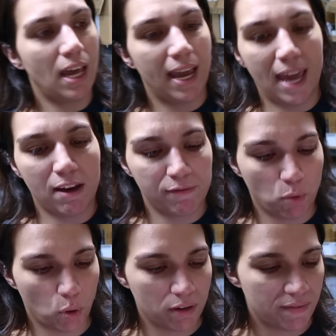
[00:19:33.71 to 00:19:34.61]
I have
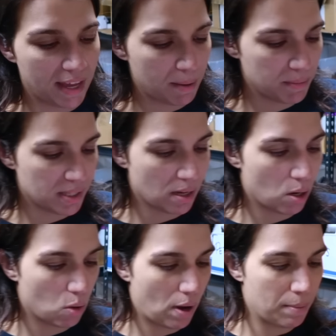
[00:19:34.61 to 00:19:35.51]
four of them,
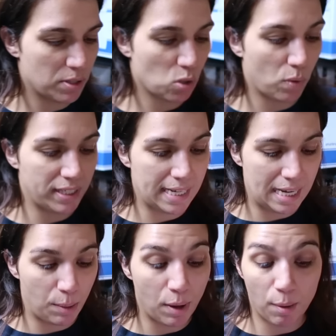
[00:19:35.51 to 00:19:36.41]
so I'm just going
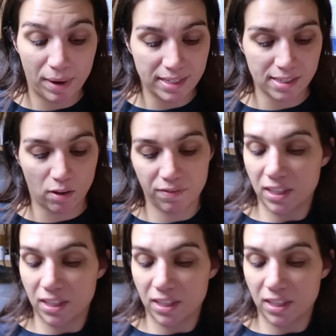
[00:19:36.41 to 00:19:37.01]
to email myself